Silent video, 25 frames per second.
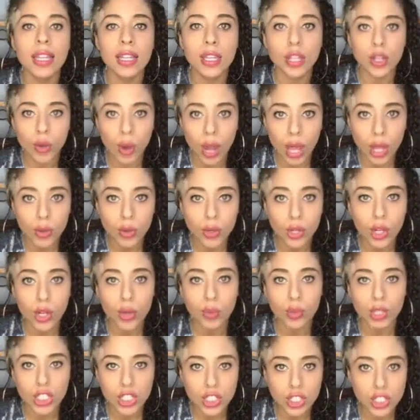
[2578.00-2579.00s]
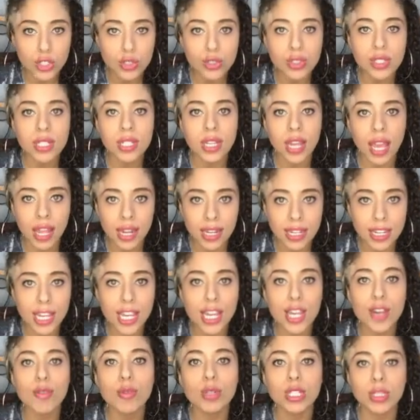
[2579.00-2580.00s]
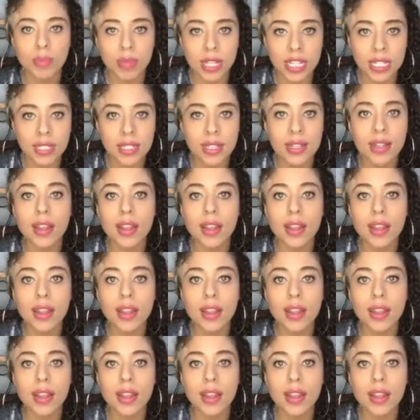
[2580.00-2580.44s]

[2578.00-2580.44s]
ground on which you stand here is blessed.